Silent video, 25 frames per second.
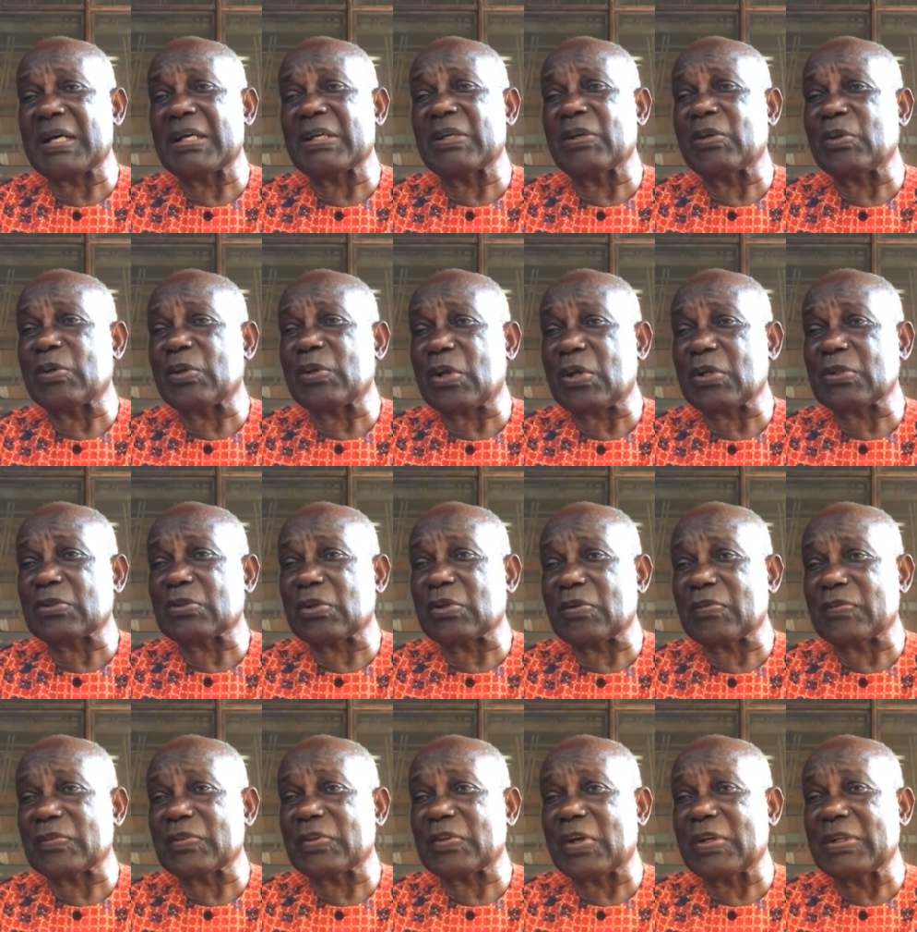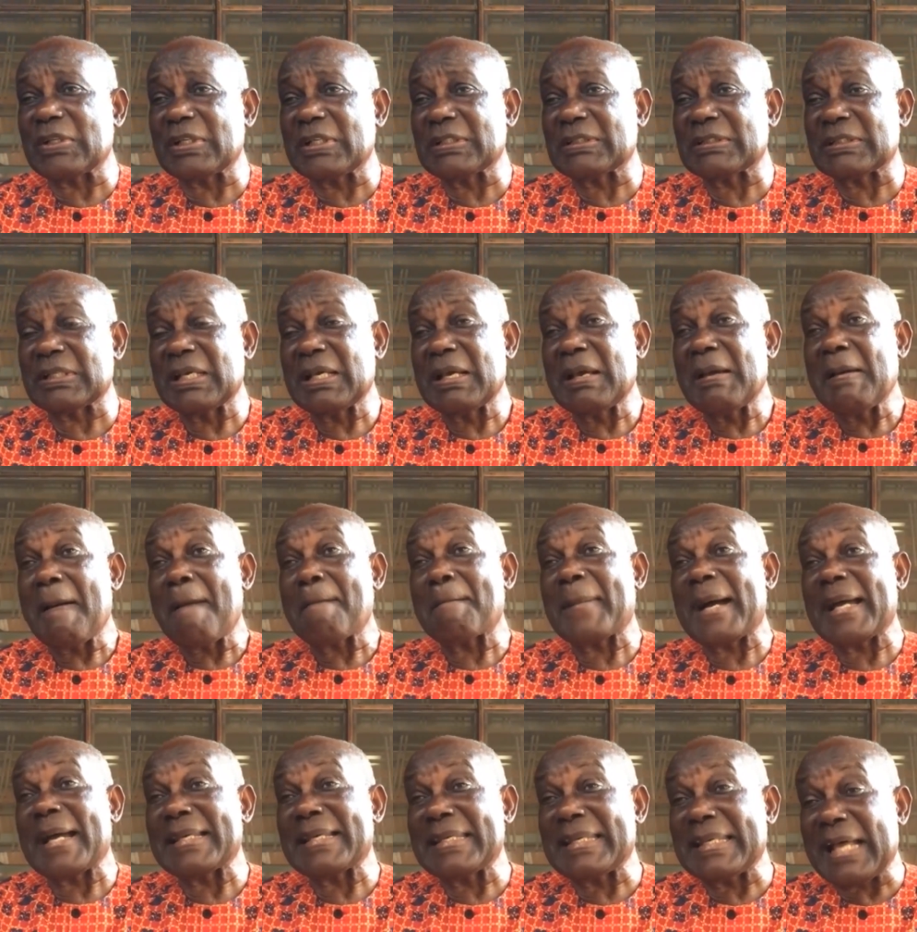a lot of knowledge. Mm. My
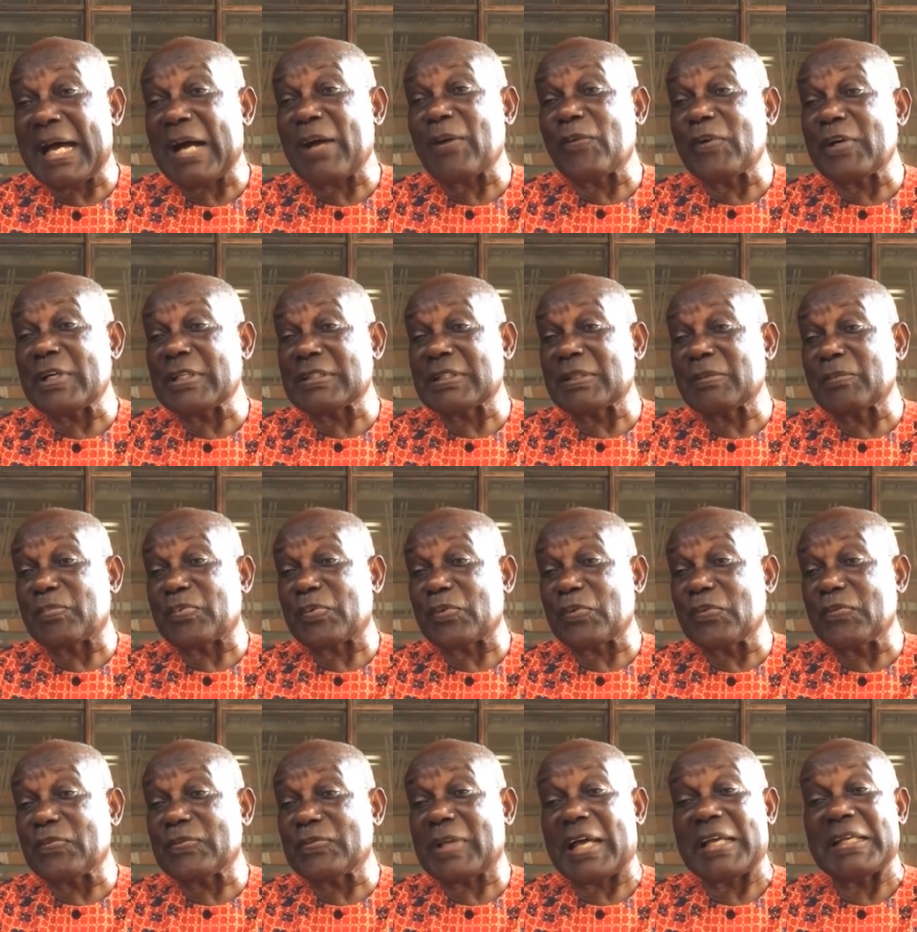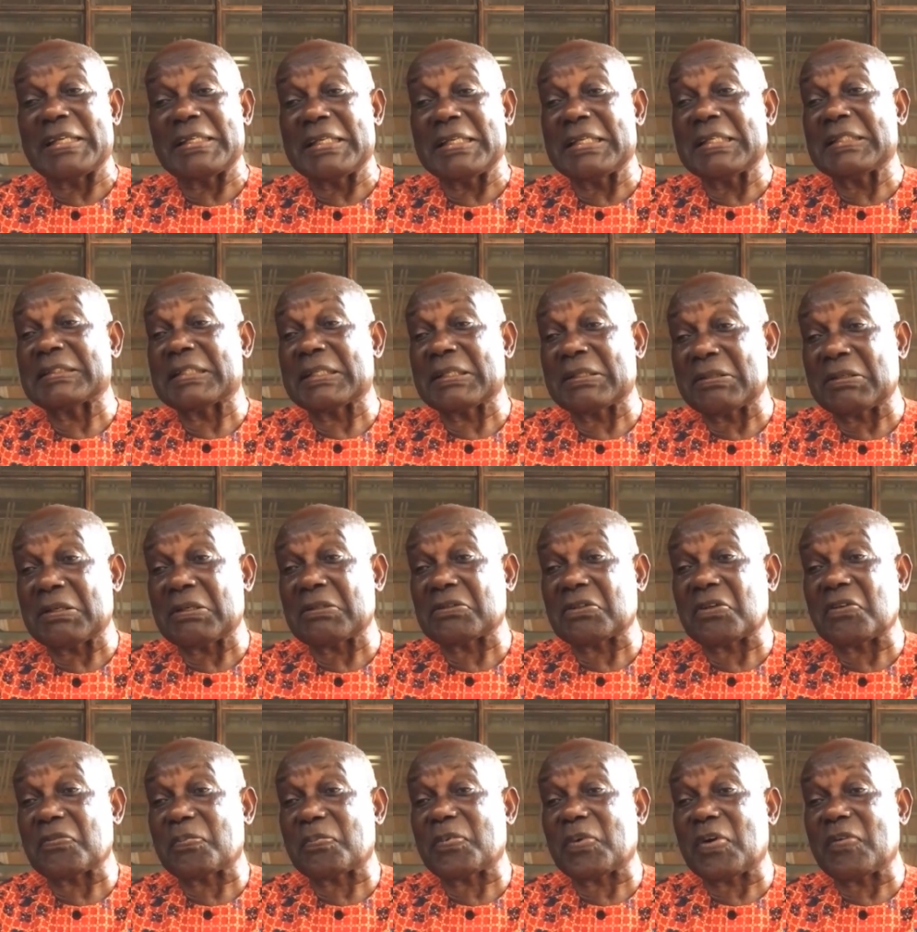hmm. language improved. I learned a lot
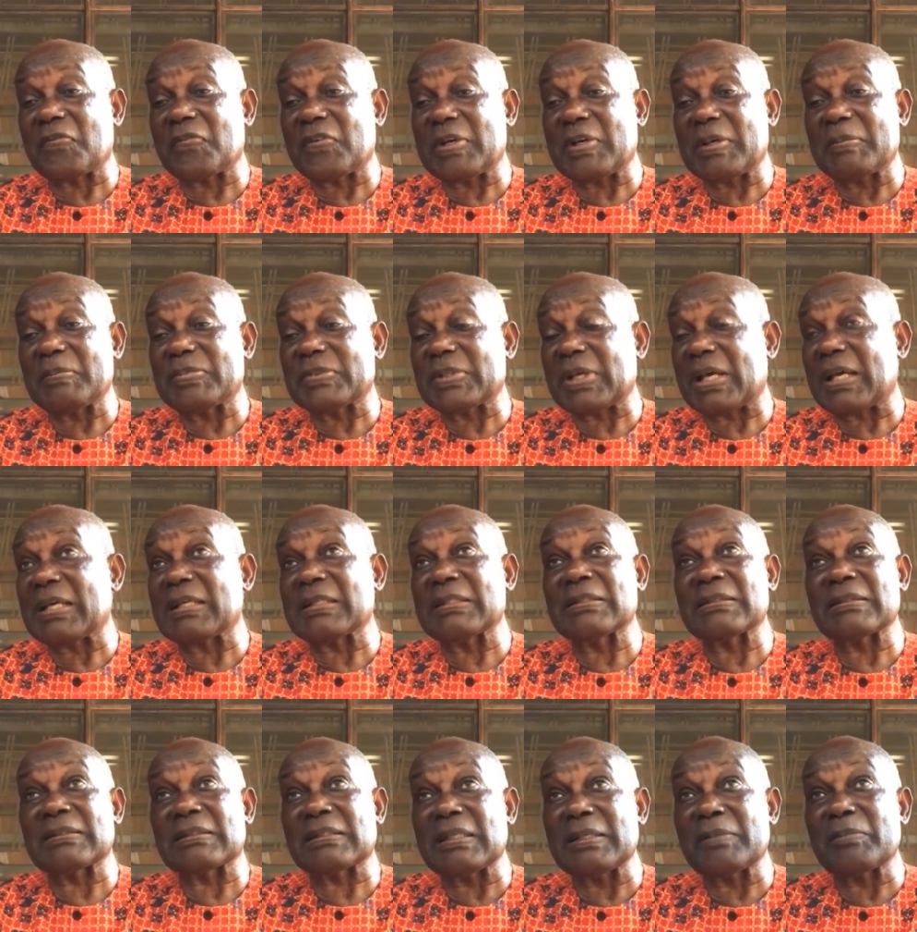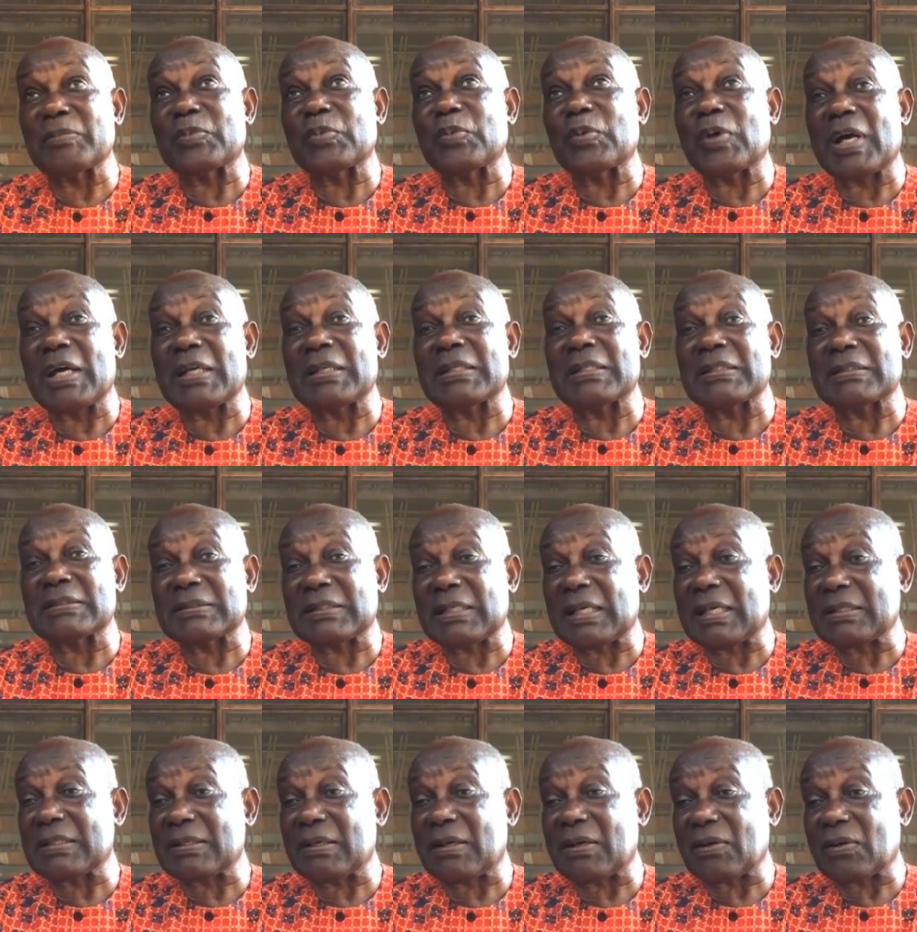of proverbs and came to
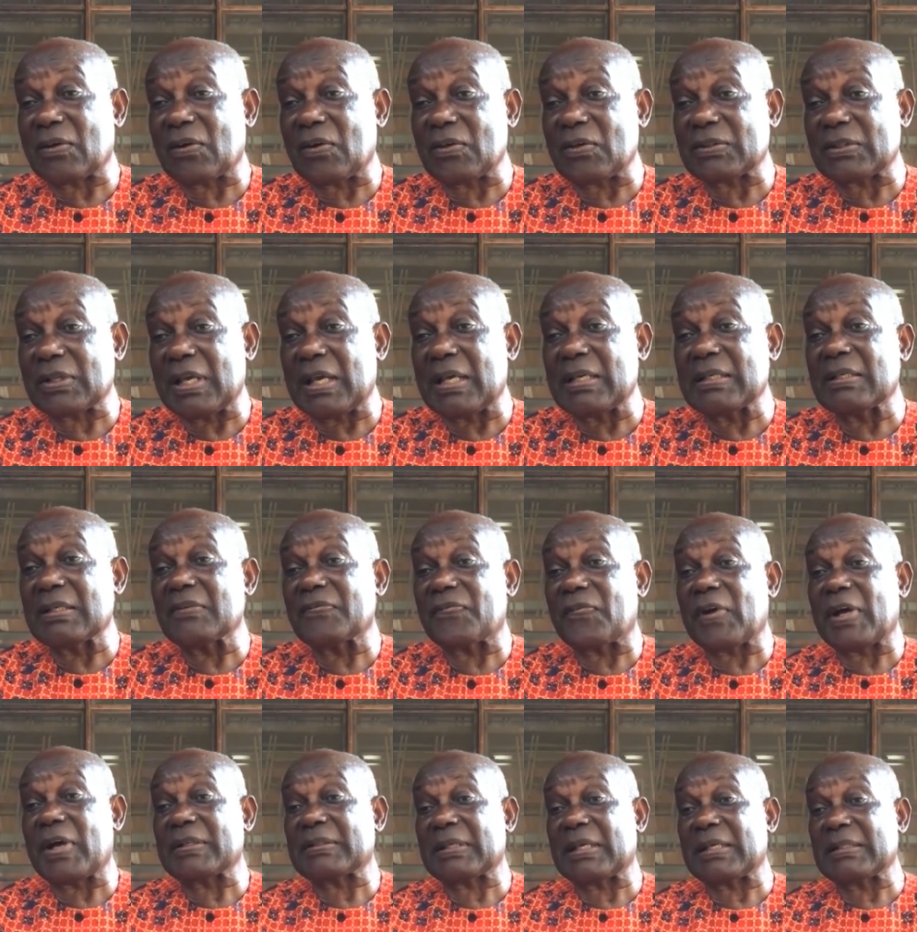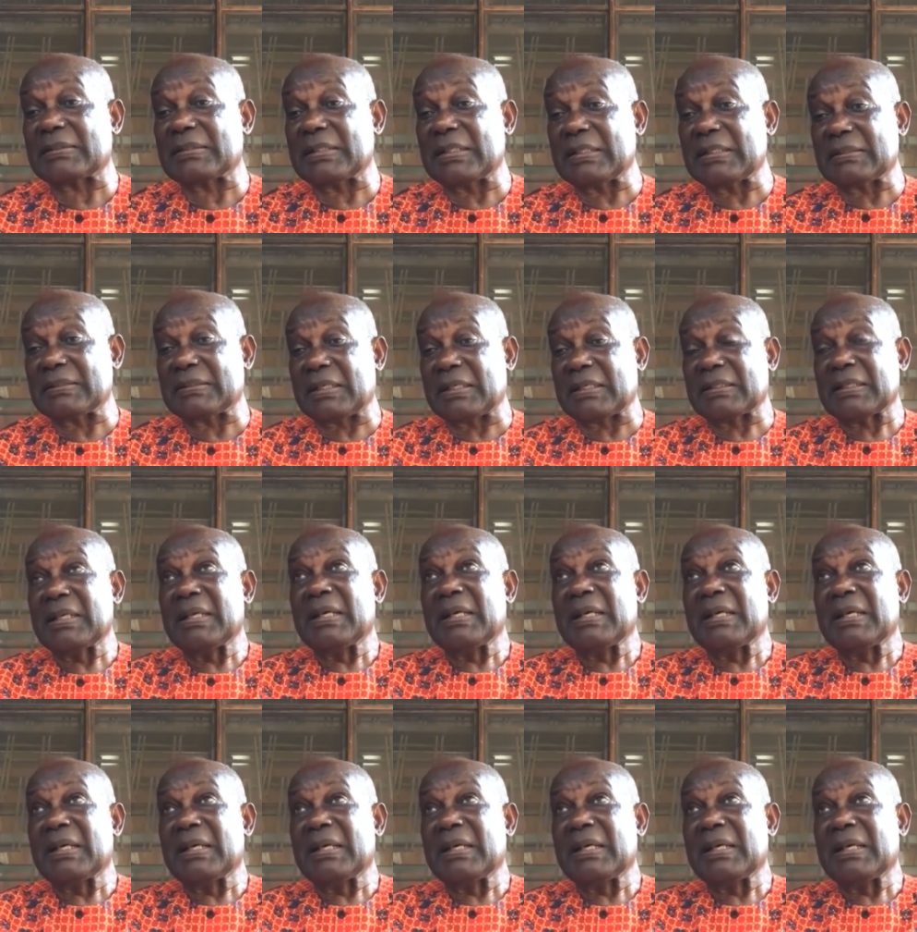understand our culture. And in fact, I think that